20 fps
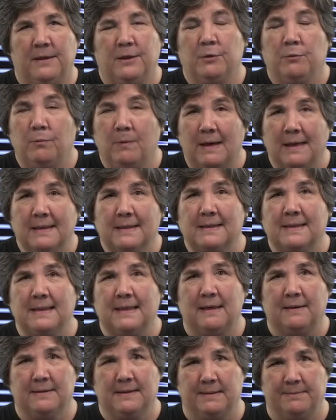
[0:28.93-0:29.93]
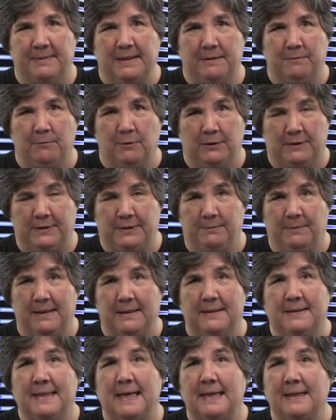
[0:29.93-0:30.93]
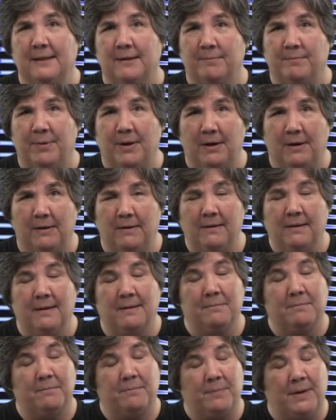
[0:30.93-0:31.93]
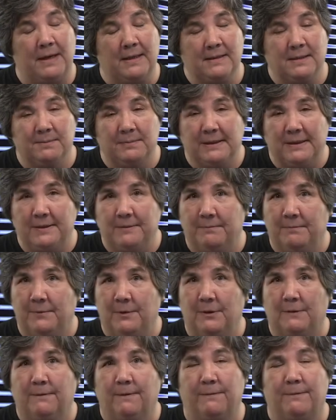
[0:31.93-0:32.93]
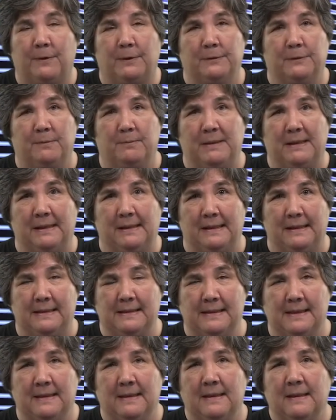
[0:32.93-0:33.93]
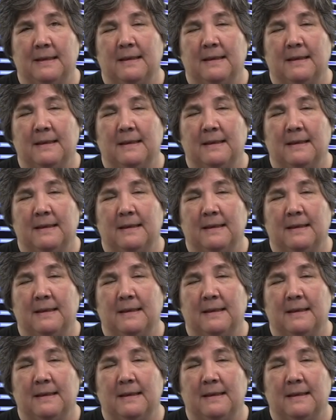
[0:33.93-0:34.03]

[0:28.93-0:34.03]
You want to see how something works. You want to take it apart, possibly look for vulnerabilities.